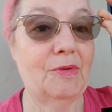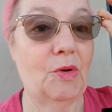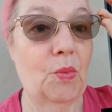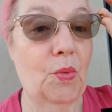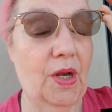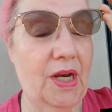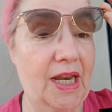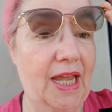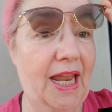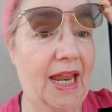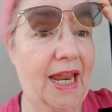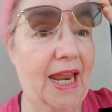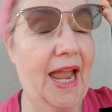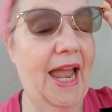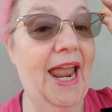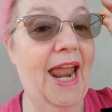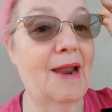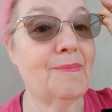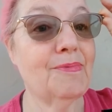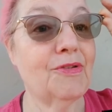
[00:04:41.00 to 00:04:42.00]
When I
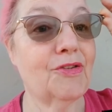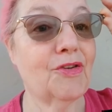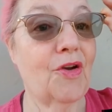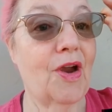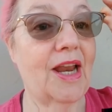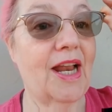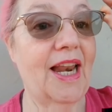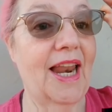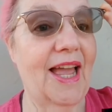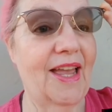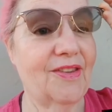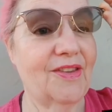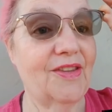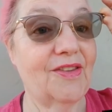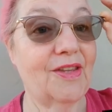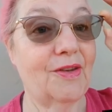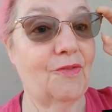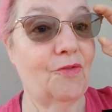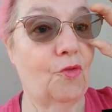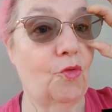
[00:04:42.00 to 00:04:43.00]
have prescribed
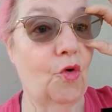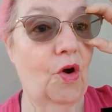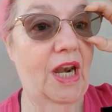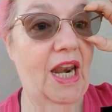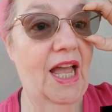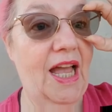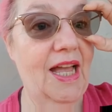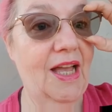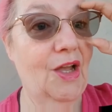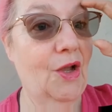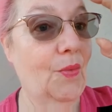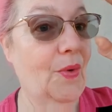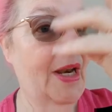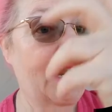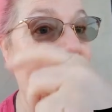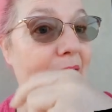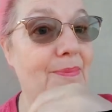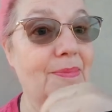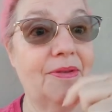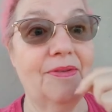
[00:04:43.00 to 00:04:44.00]
glasses, and voila,
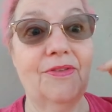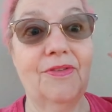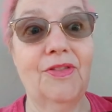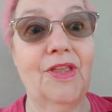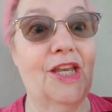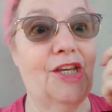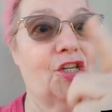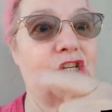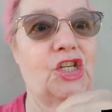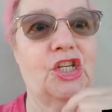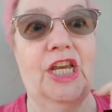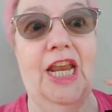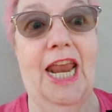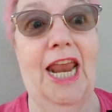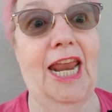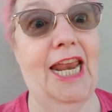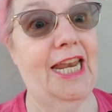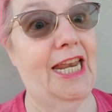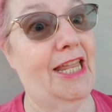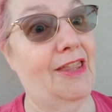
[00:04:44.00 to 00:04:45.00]
what happens? They
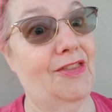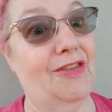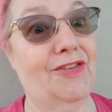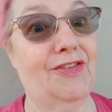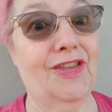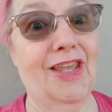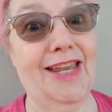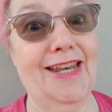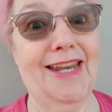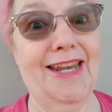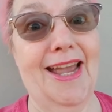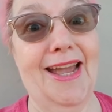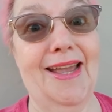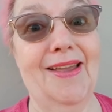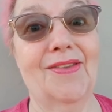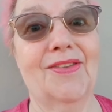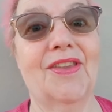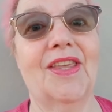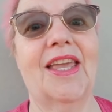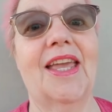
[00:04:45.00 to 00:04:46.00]
shade in the sun,
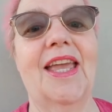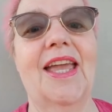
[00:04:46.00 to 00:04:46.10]
guys.